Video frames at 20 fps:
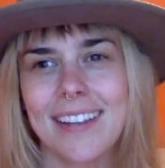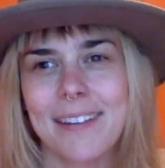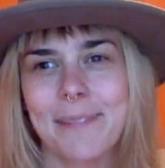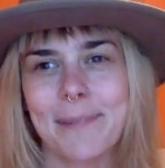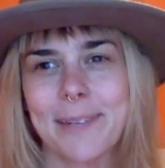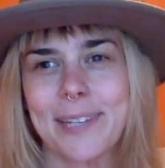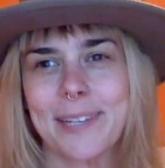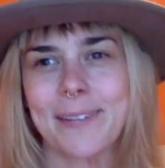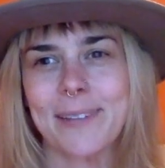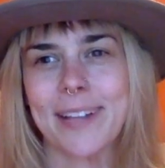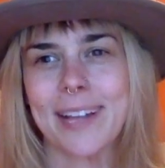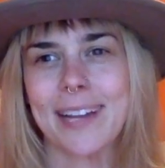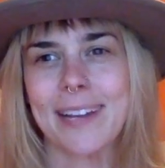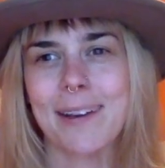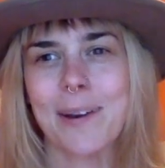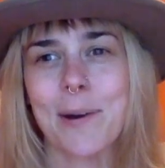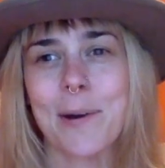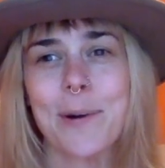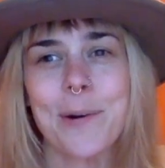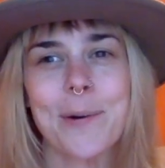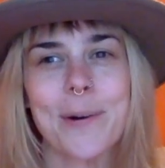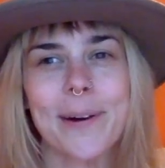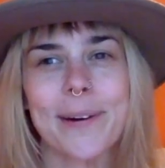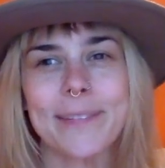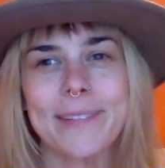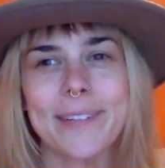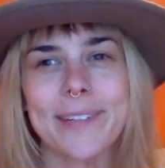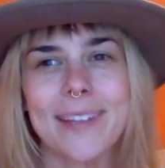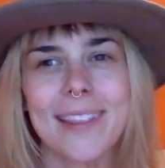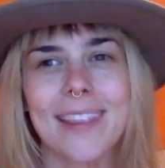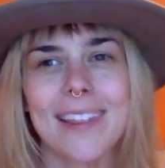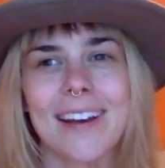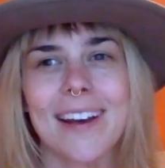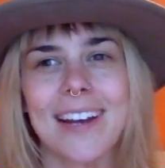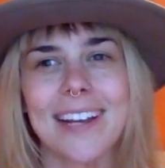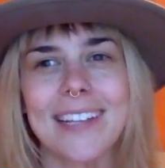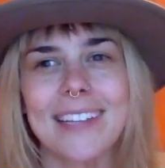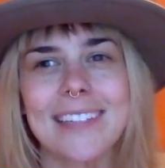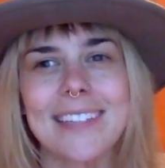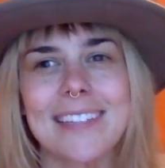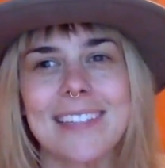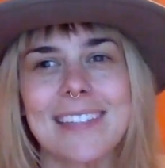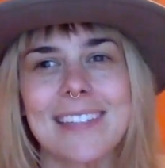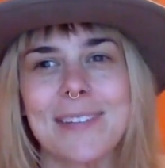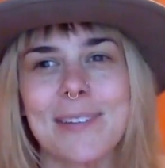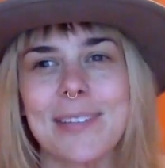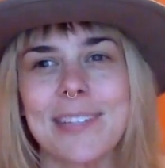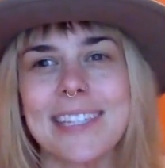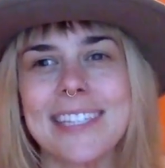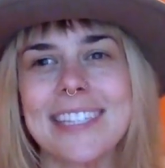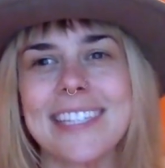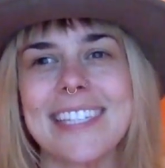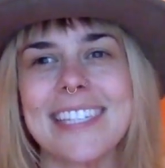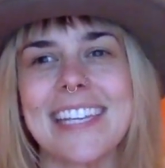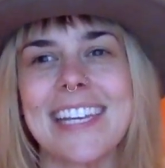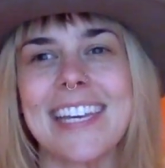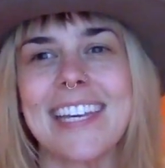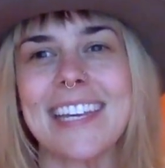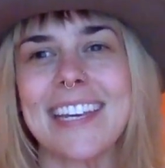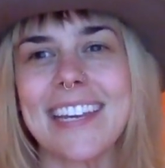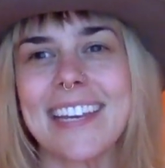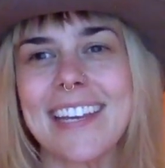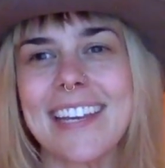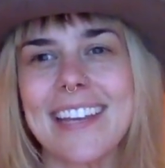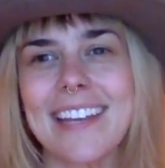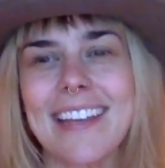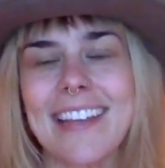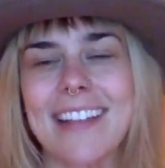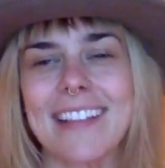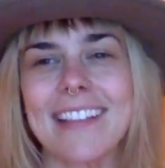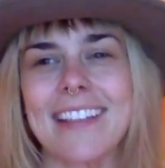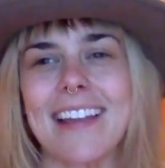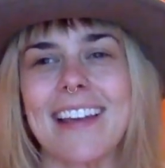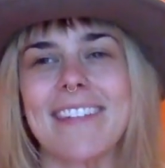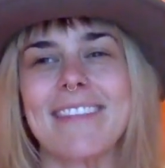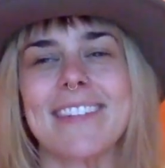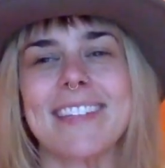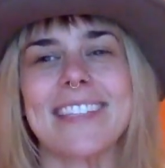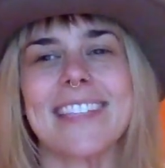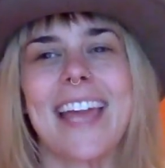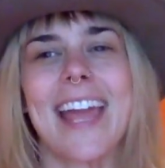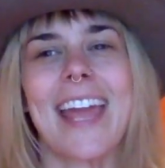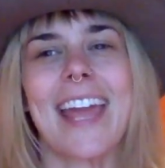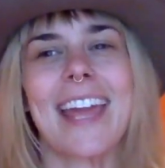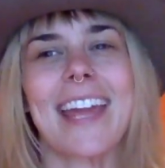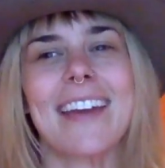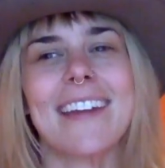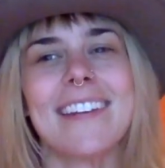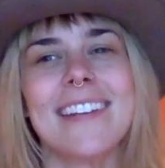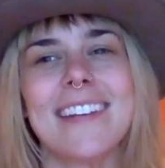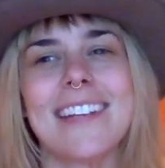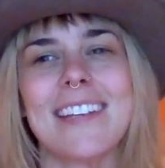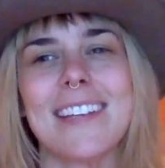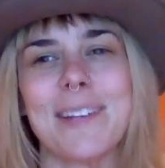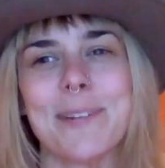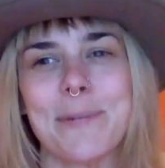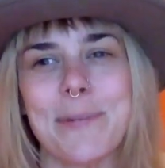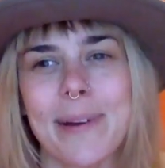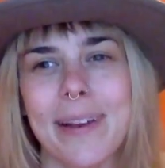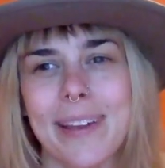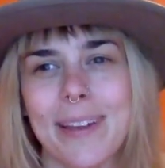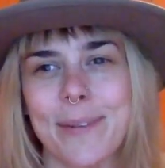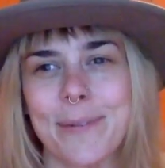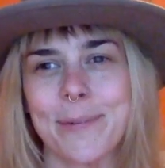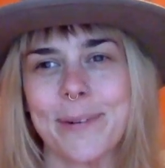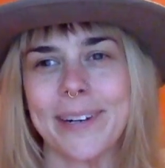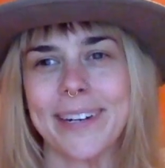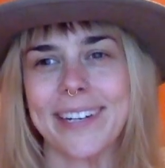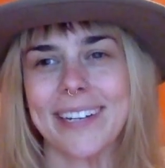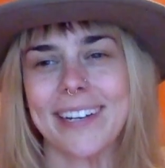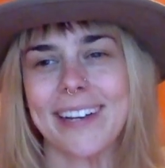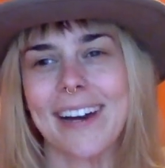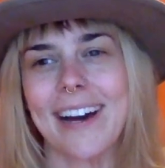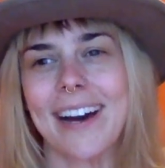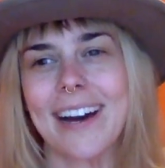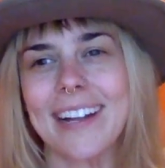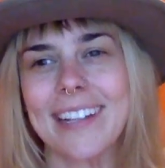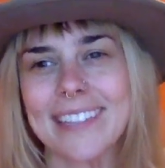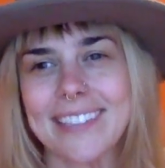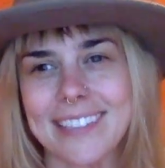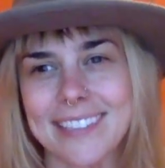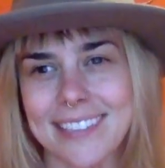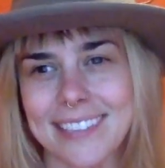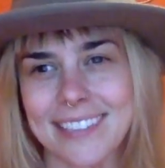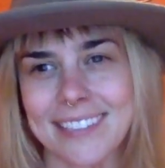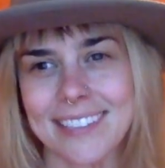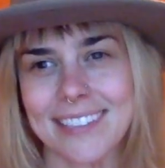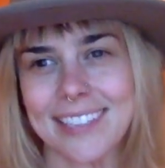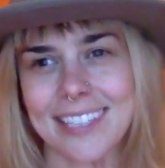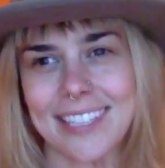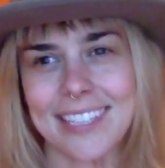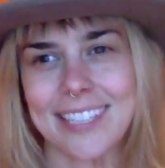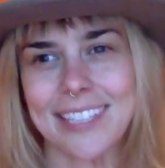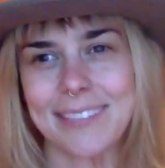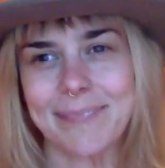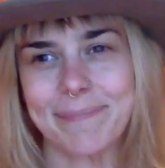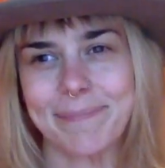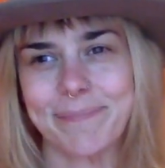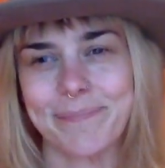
When you let go of your thoughts, you can see life is handing you what you want constantly.